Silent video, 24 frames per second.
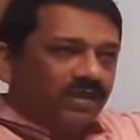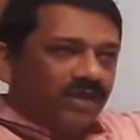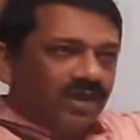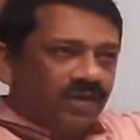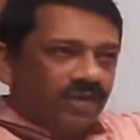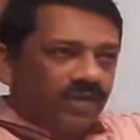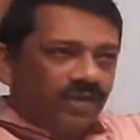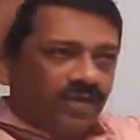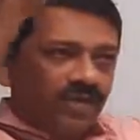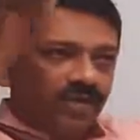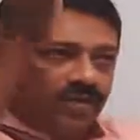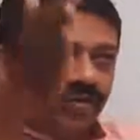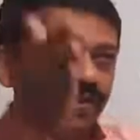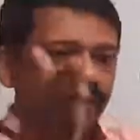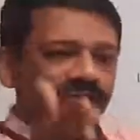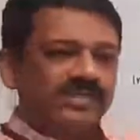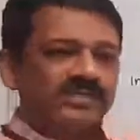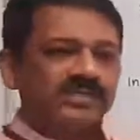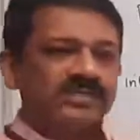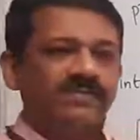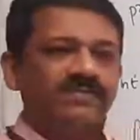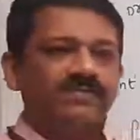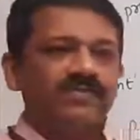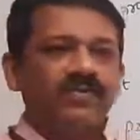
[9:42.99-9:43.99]
are doing
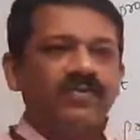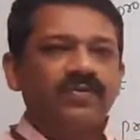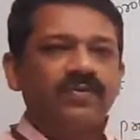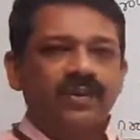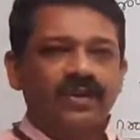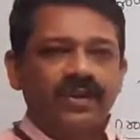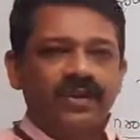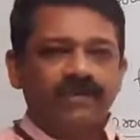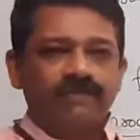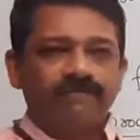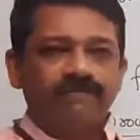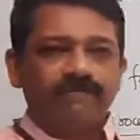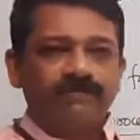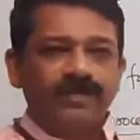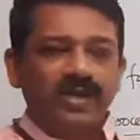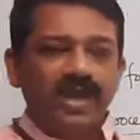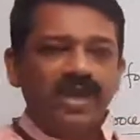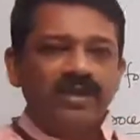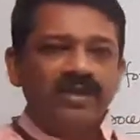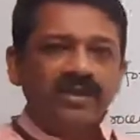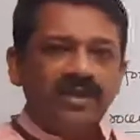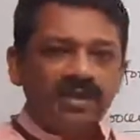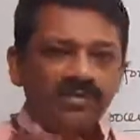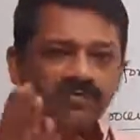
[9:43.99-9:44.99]
some program
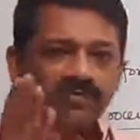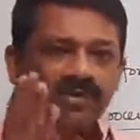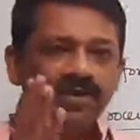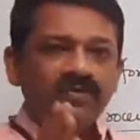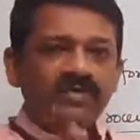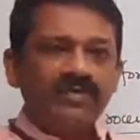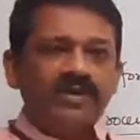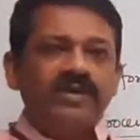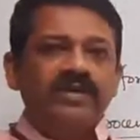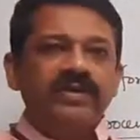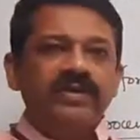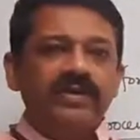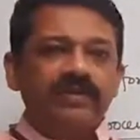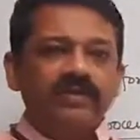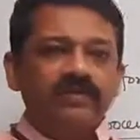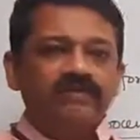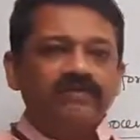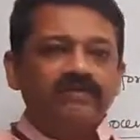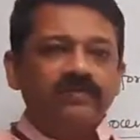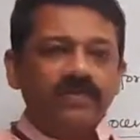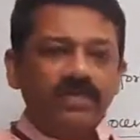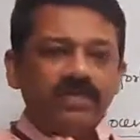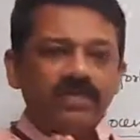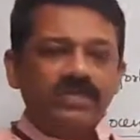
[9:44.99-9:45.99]
and in
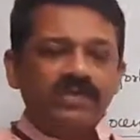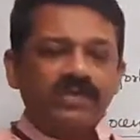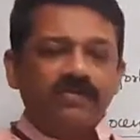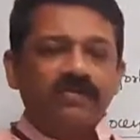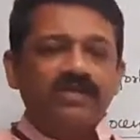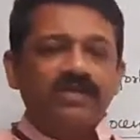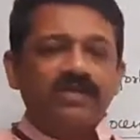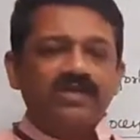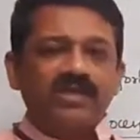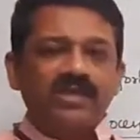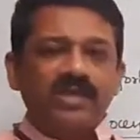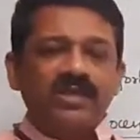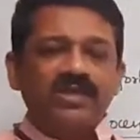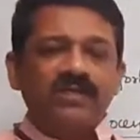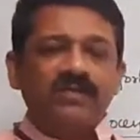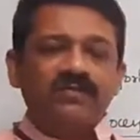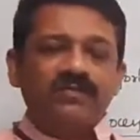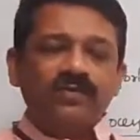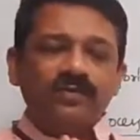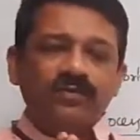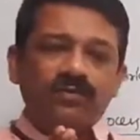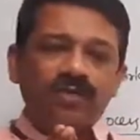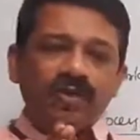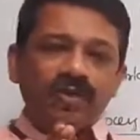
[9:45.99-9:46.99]
between, suppose that if
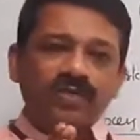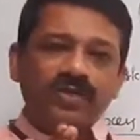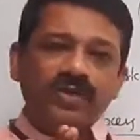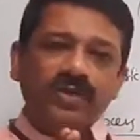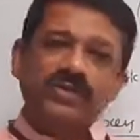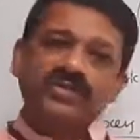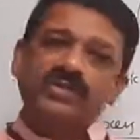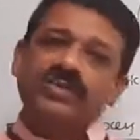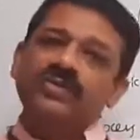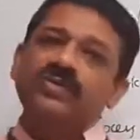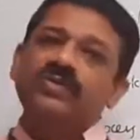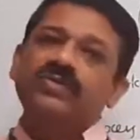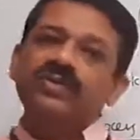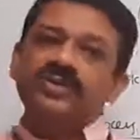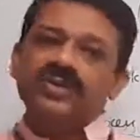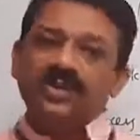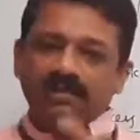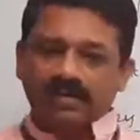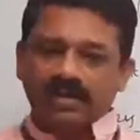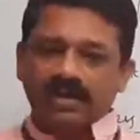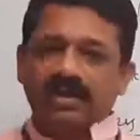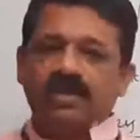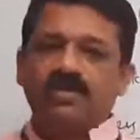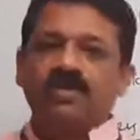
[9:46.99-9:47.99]
you want to execute some
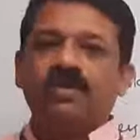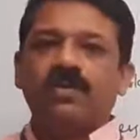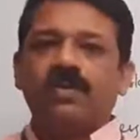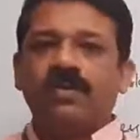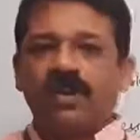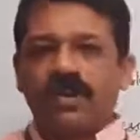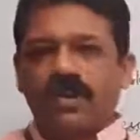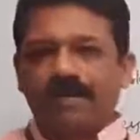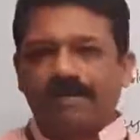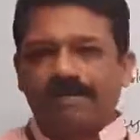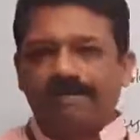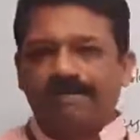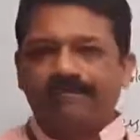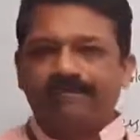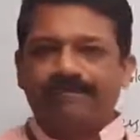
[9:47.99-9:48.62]
other program,